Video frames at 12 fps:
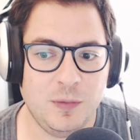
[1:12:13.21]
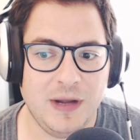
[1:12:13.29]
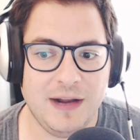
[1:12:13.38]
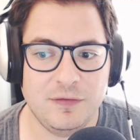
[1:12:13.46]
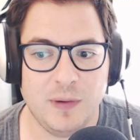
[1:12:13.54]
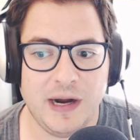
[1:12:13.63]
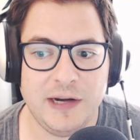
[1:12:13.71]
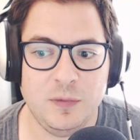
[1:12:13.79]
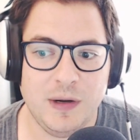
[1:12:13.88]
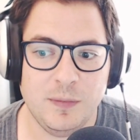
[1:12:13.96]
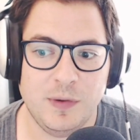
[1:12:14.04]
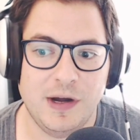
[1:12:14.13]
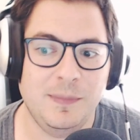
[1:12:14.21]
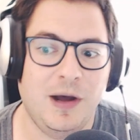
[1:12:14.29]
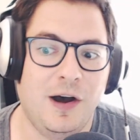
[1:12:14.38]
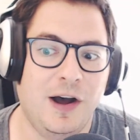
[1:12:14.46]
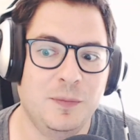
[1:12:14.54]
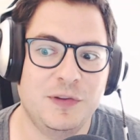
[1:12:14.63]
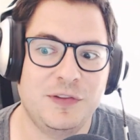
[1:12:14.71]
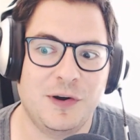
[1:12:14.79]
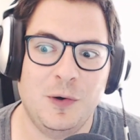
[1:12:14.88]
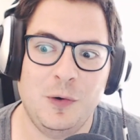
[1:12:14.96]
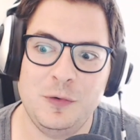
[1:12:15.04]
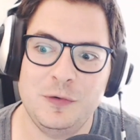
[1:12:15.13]
We'll have Ryan Whitwam on with
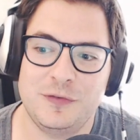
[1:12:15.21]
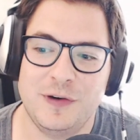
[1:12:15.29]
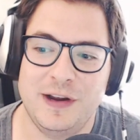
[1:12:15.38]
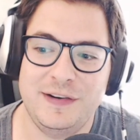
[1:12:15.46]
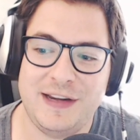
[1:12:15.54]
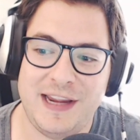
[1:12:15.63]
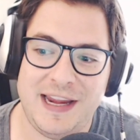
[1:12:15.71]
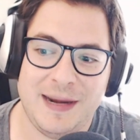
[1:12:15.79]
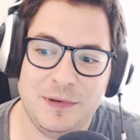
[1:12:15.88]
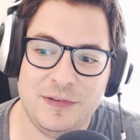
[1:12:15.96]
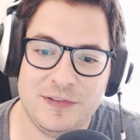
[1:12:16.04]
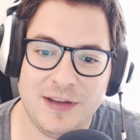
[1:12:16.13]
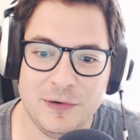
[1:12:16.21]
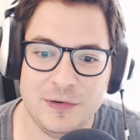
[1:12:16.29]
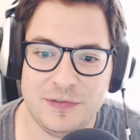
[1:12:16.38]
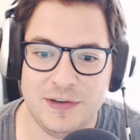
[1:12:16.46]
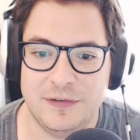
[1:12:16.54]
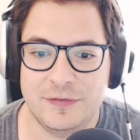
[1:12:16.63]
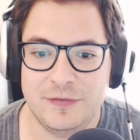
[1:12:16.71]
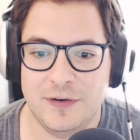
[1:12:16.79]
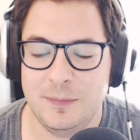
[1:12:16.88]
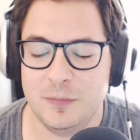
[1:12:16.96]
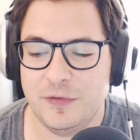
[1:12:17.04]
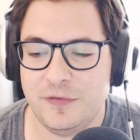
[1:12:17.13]
our old friend Cameron Summerson
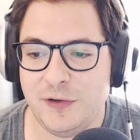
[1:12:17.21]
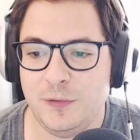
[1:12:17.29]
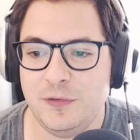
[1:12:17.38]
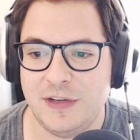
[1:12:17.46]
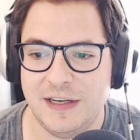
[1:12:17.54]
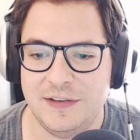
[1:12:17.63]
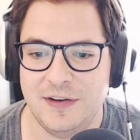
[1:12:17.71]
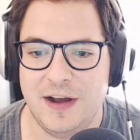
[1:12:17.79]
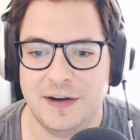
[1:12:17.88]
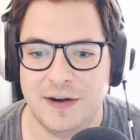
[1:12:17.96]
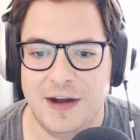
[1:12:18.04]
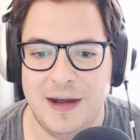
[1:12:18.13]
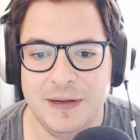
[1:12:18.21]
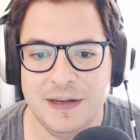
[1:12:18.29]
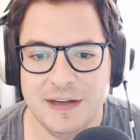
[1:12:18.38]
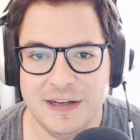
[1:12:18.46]
from ReviewsGeek.com,